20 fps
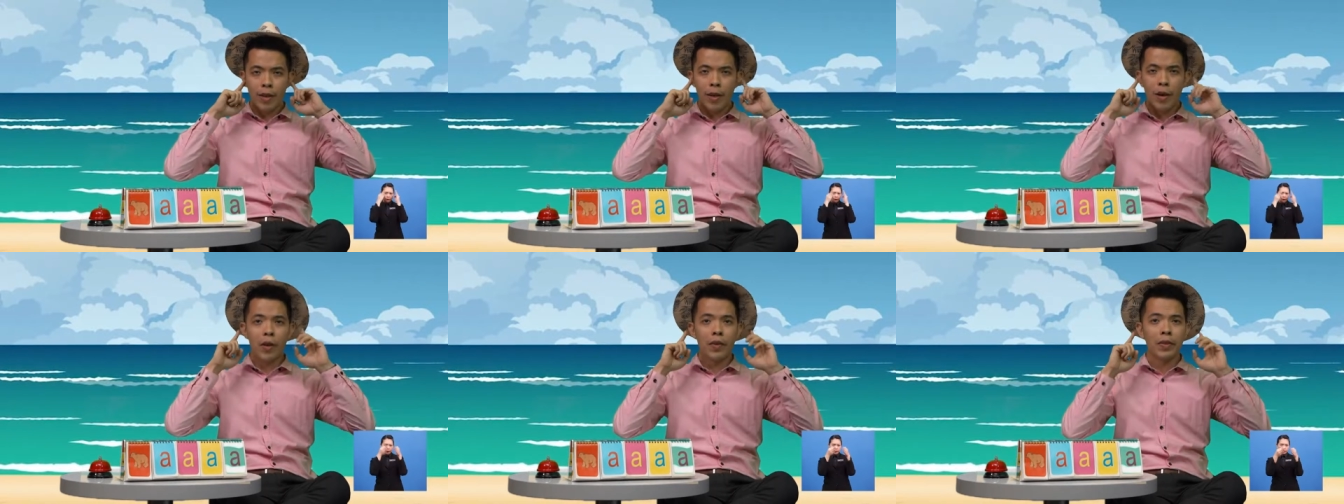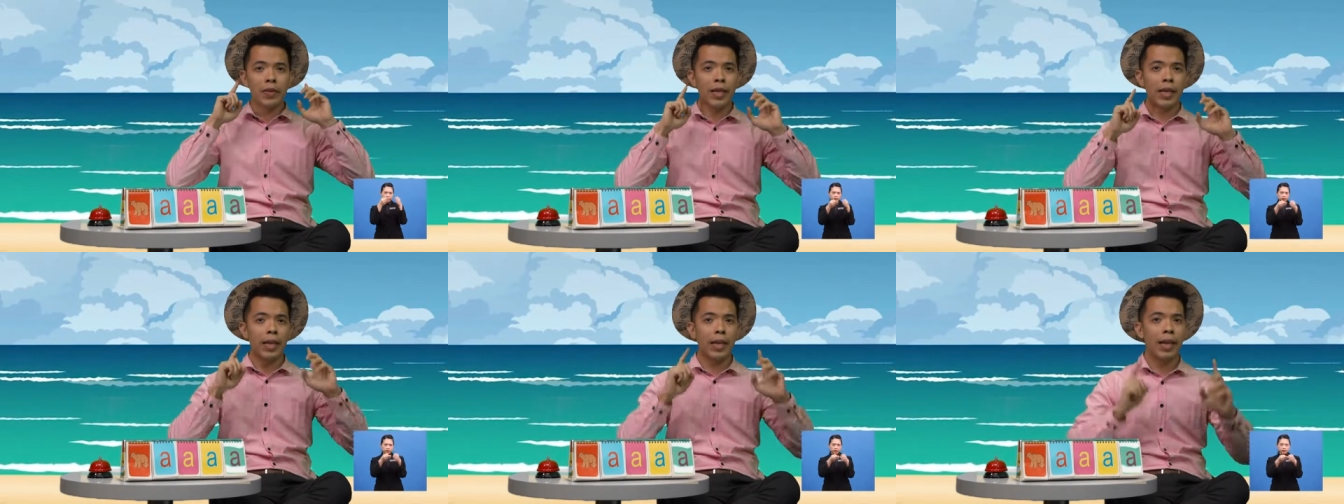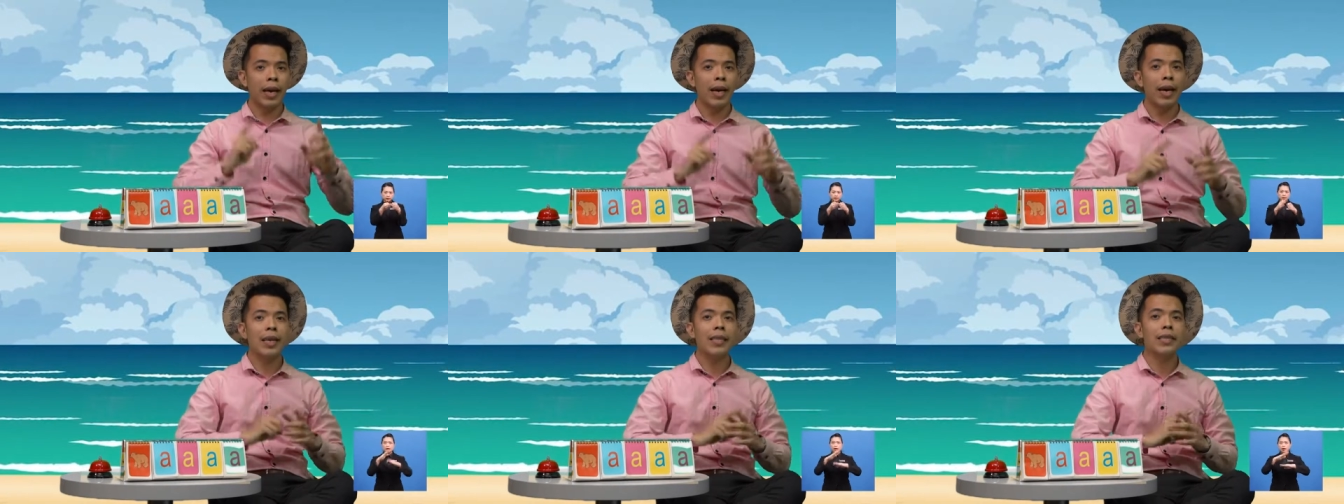on the
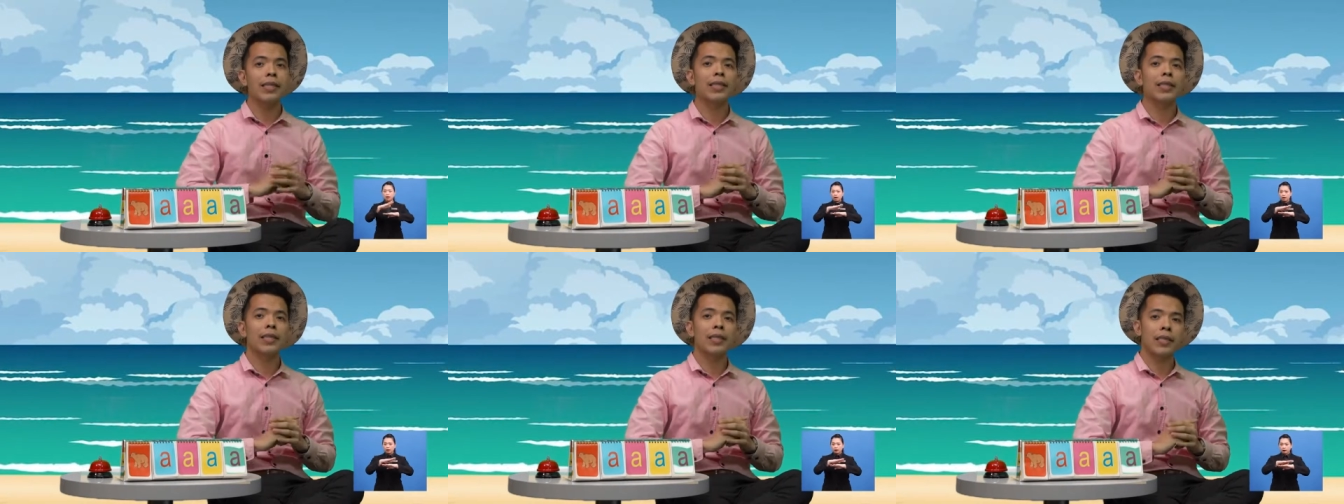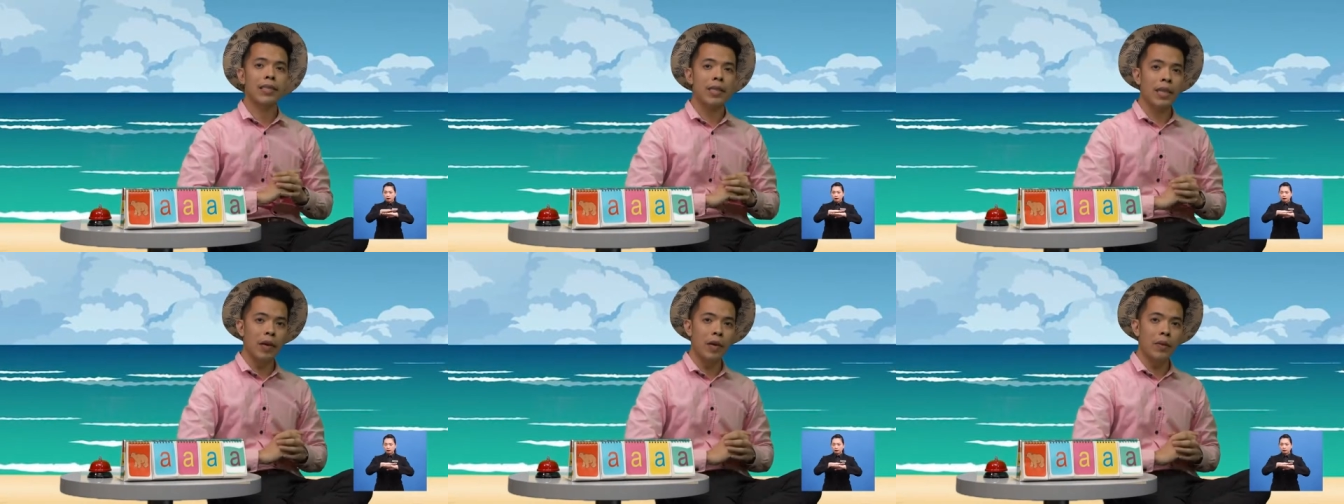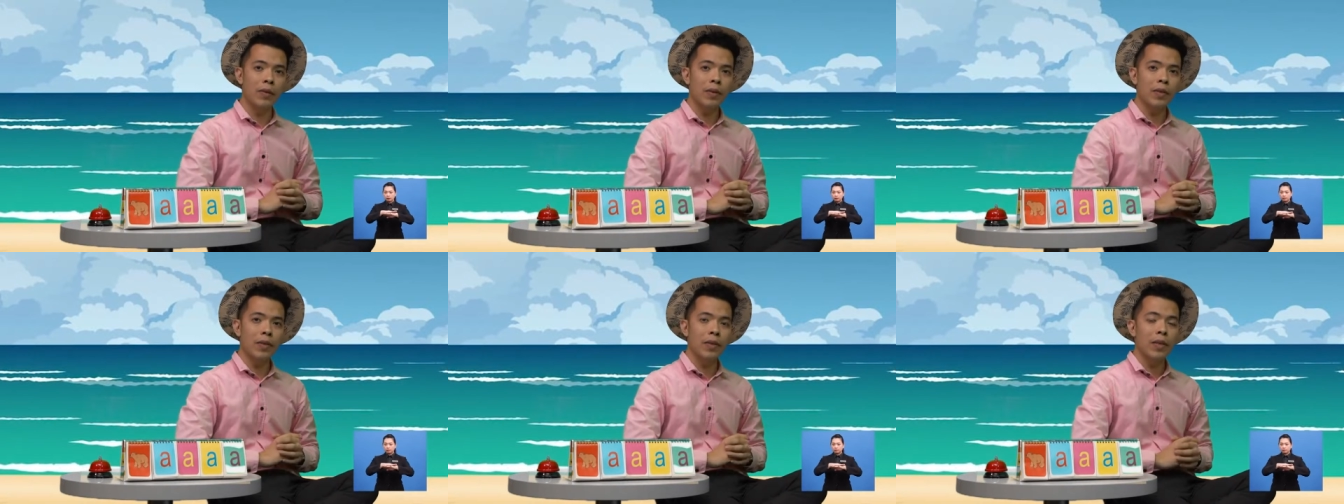last
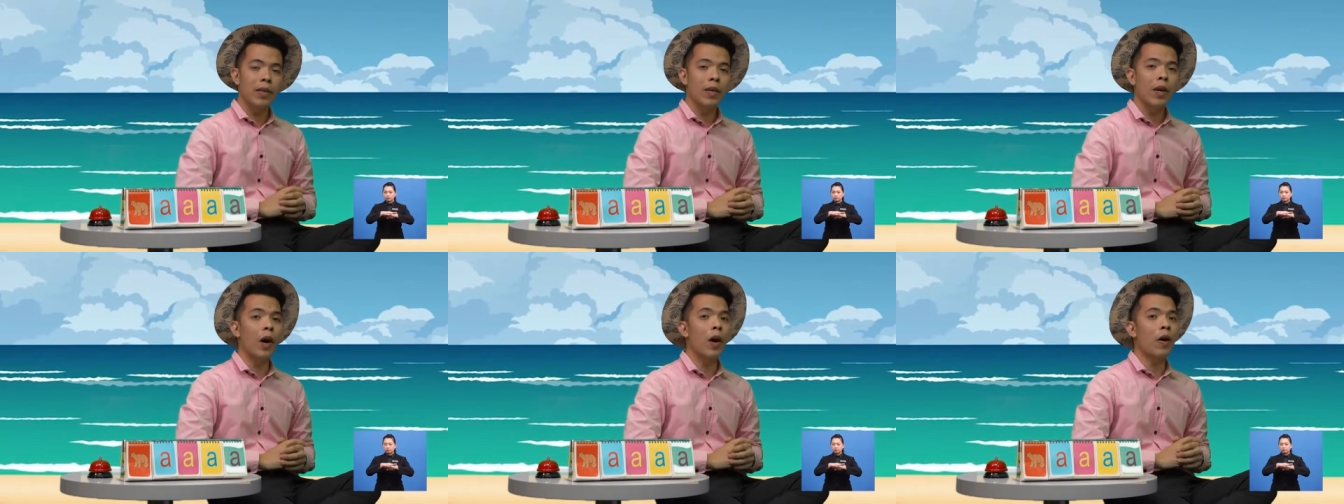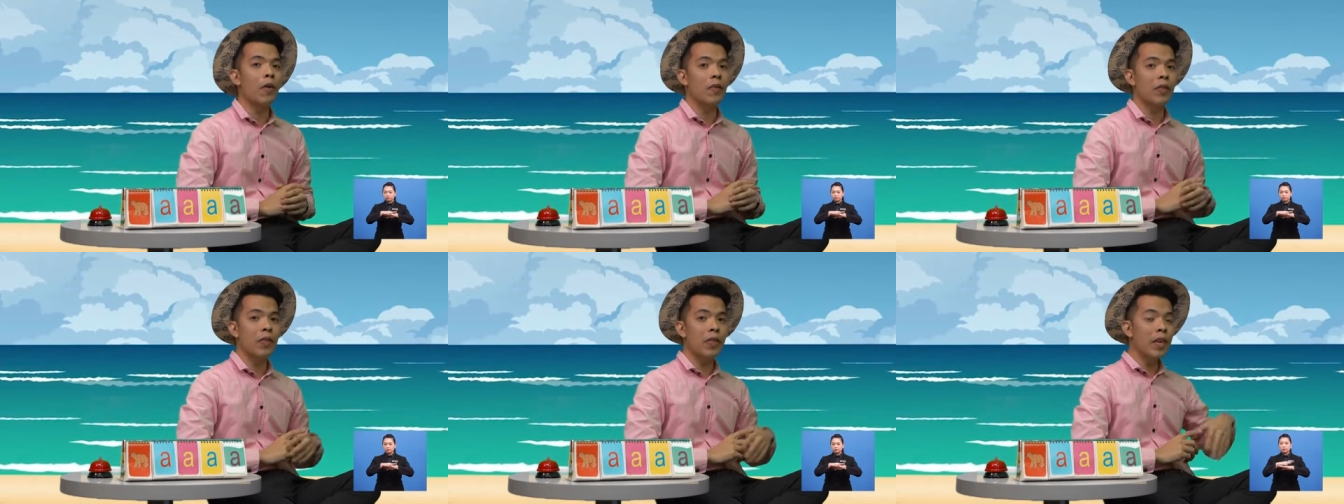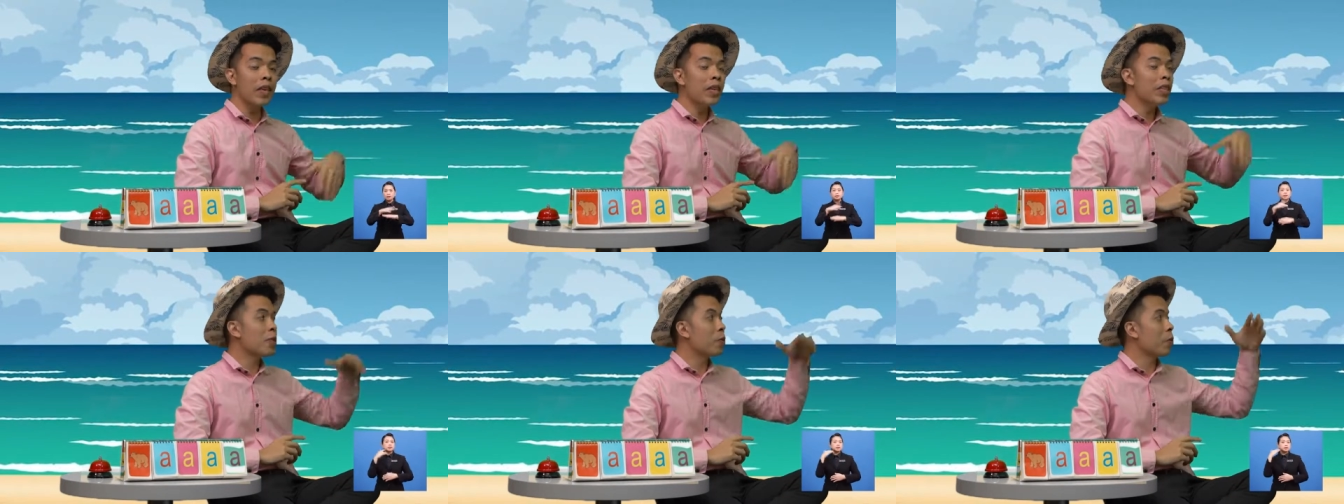sound of
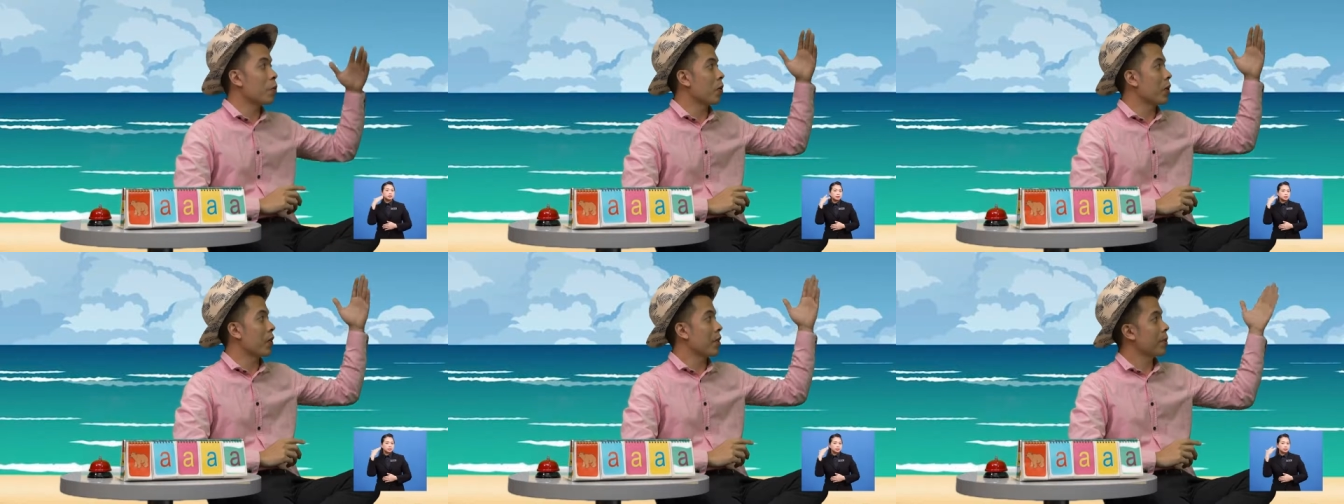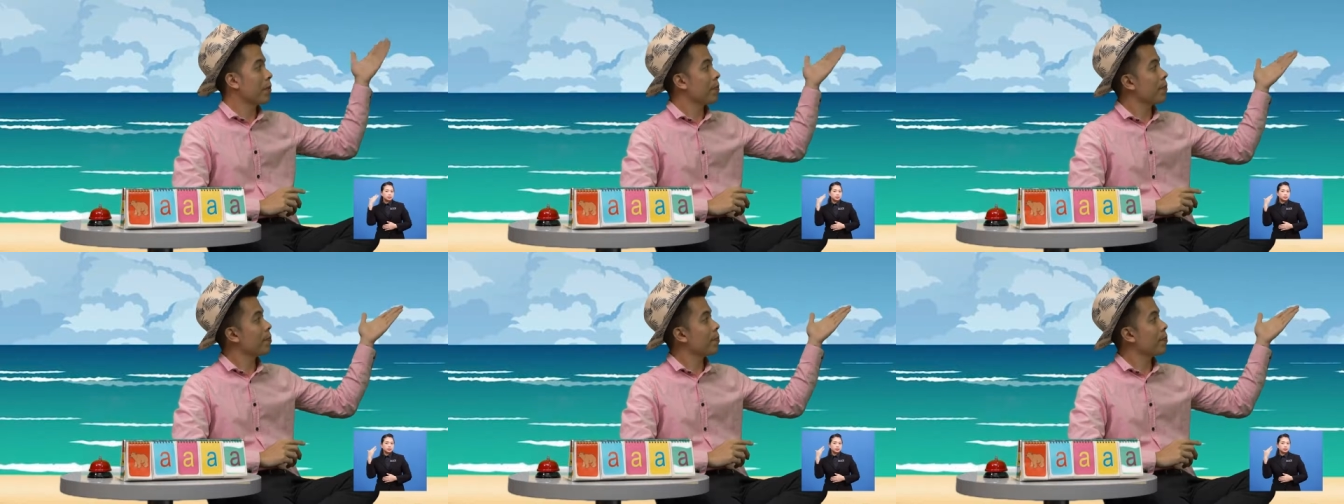this word.